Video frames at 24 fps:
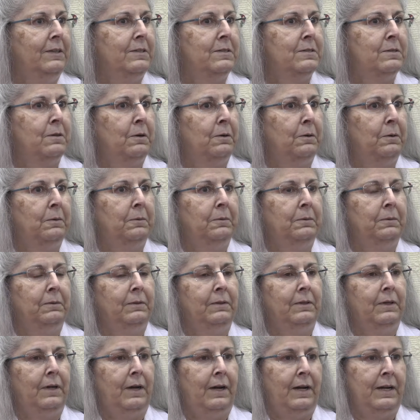So
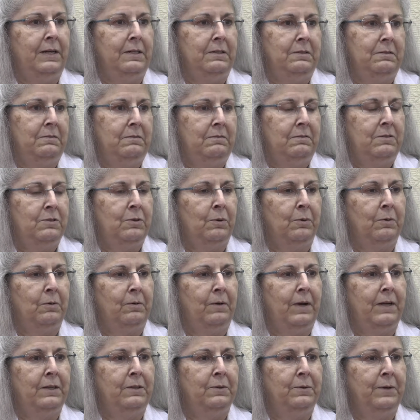I told
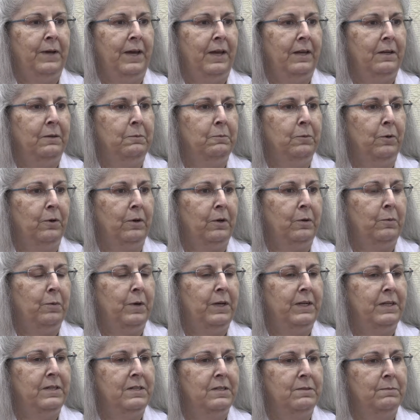her I'd go ahead and work,
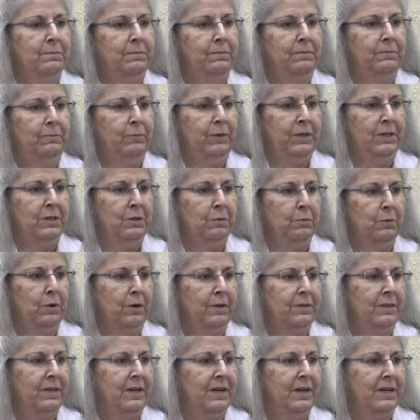went into
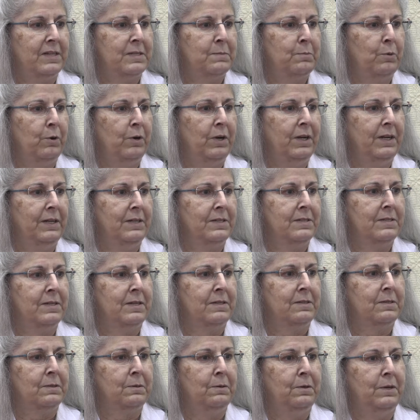work the next morning at
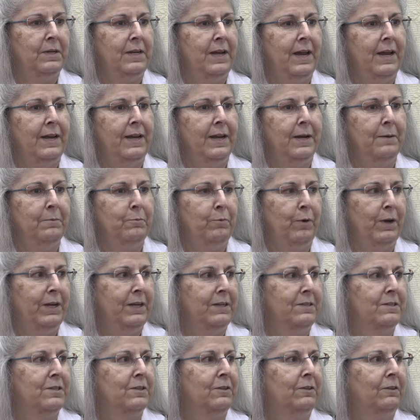6:30 a.m.,
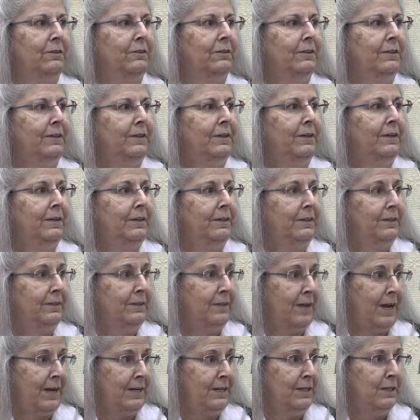waited till
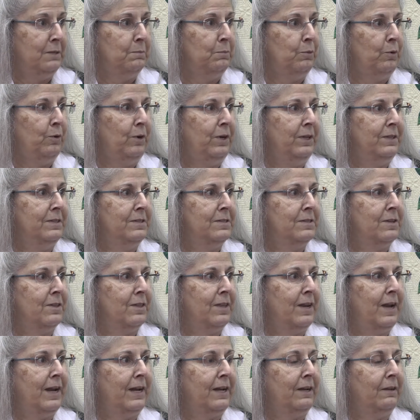9 in the morning so
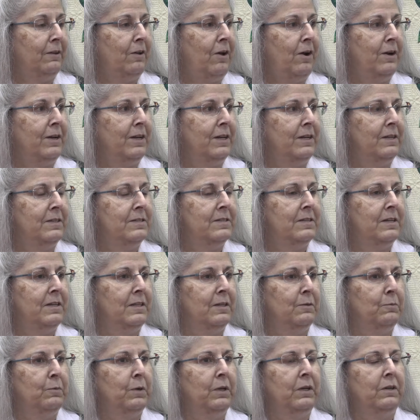that I could log in and see
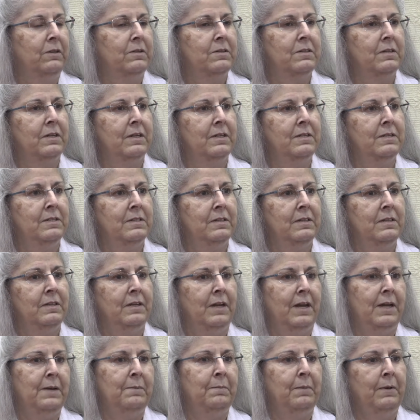the winners list, and
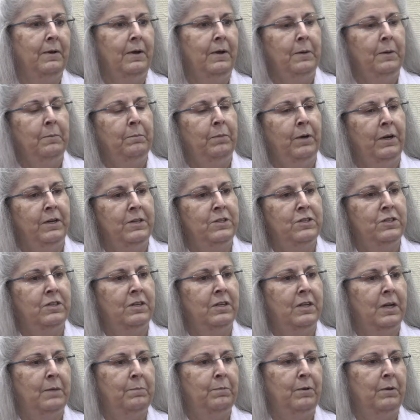I punched
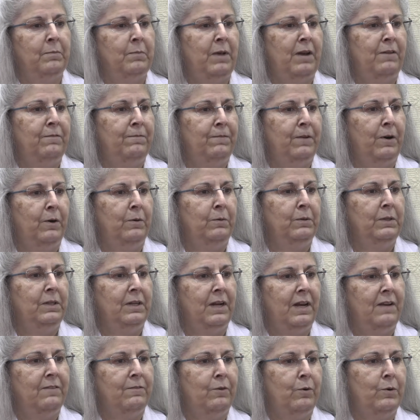it up on my phone,
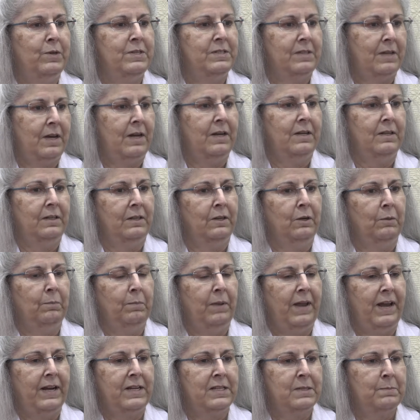and I've always got a little
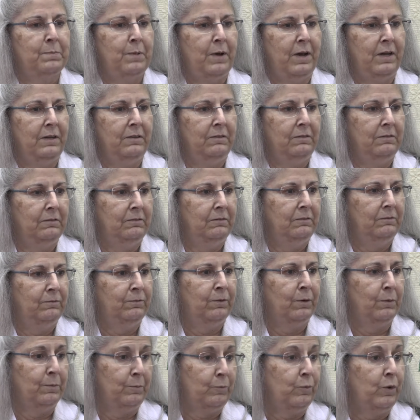black spot
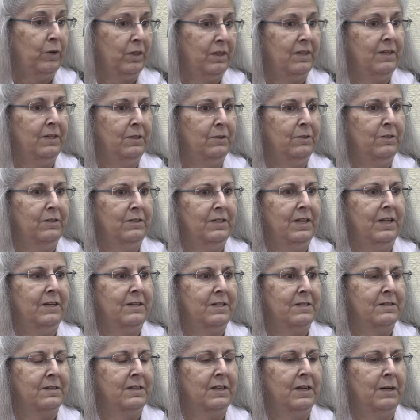for where the internet
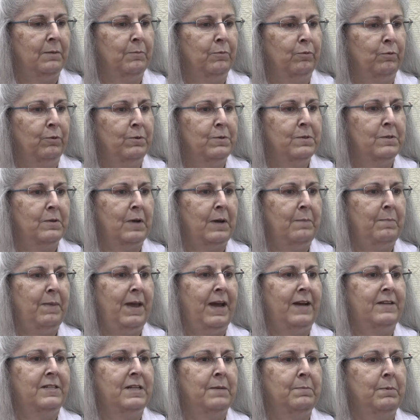doesn't come through, so I
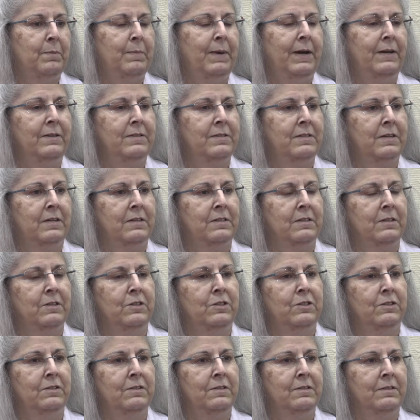backed up about 6
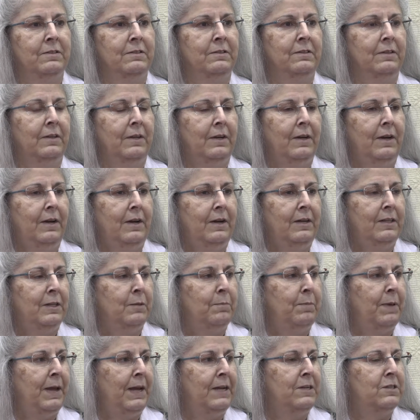inches, and
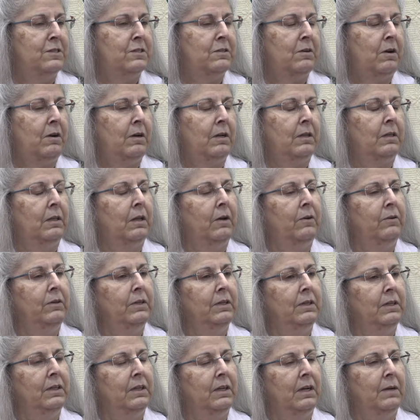the page started
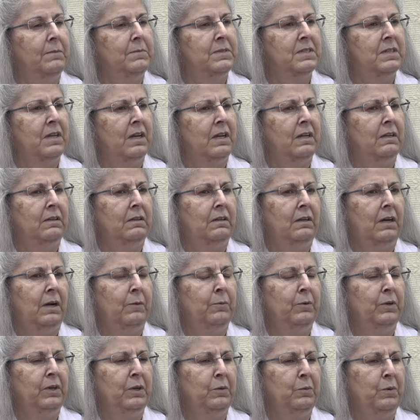loading, and I'm saying, I
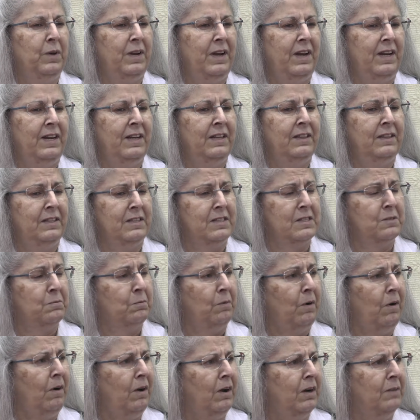wonder what I hit that's
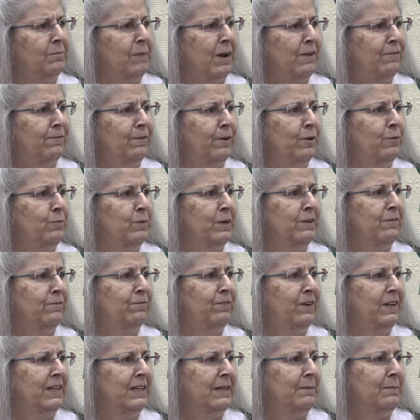wrong. My phone went
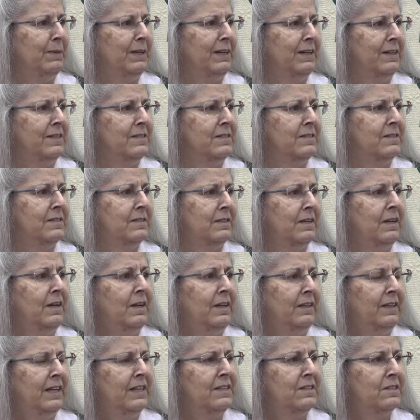funny because
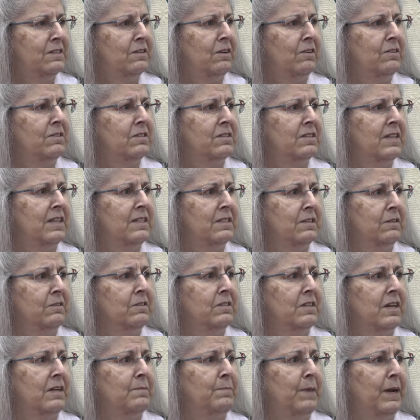that
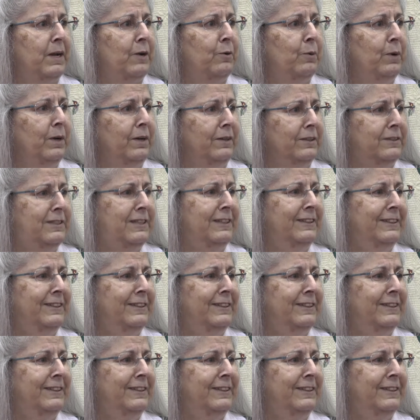looks like my quilt.